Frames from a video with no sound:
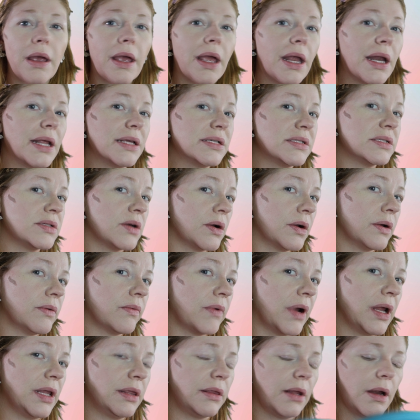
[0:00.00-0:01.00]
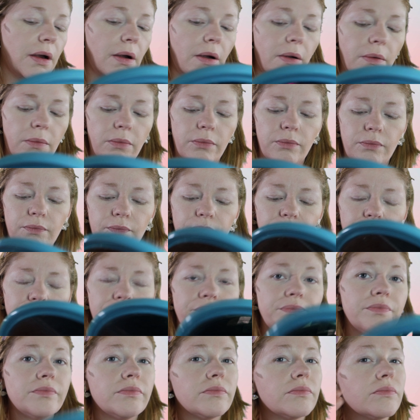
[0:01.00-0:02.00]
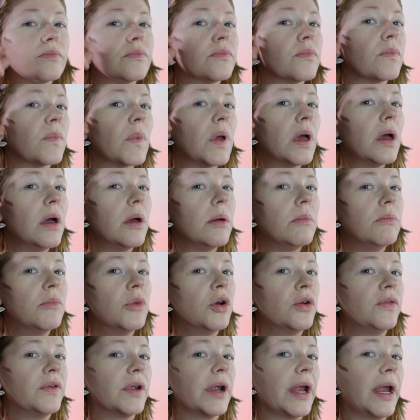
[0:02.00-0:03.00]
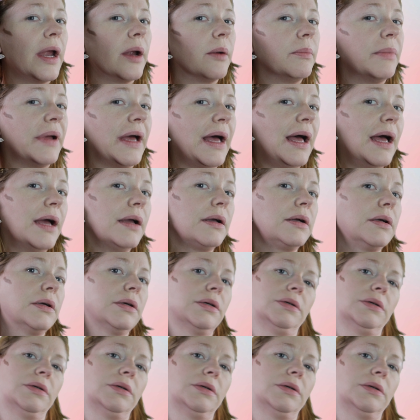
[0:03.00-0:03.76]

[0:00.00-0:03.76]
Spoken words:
and I start right there. Move your hair back